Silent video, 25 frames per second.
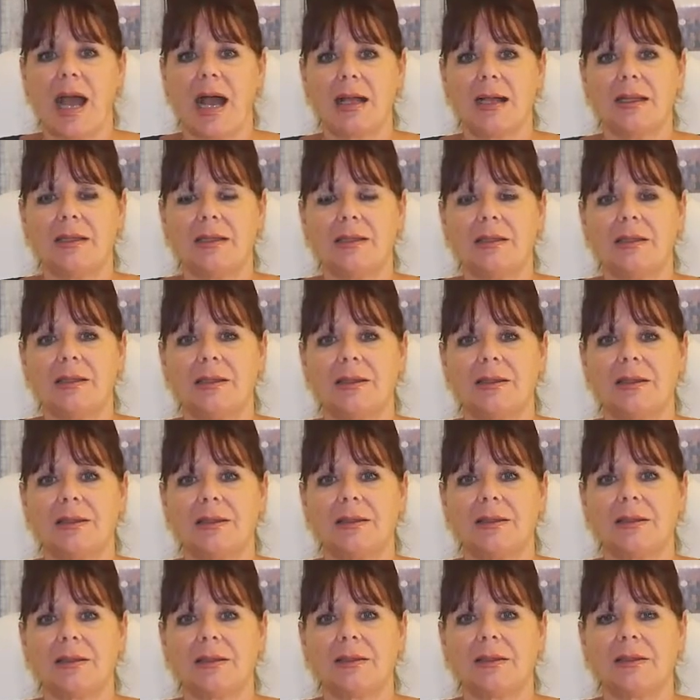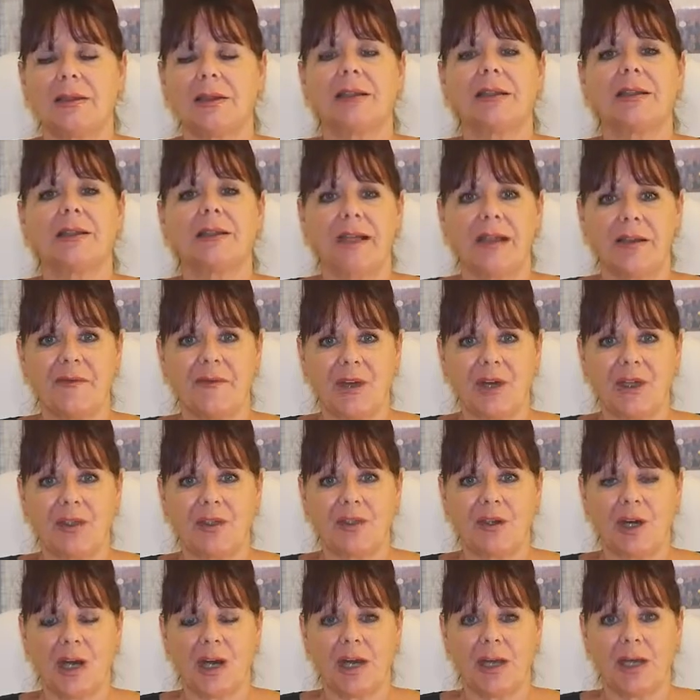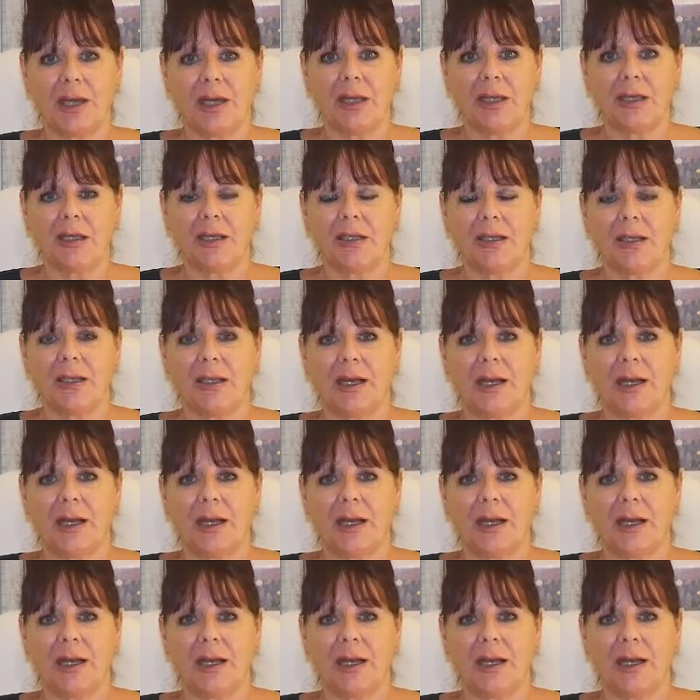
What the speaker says: and give it a try.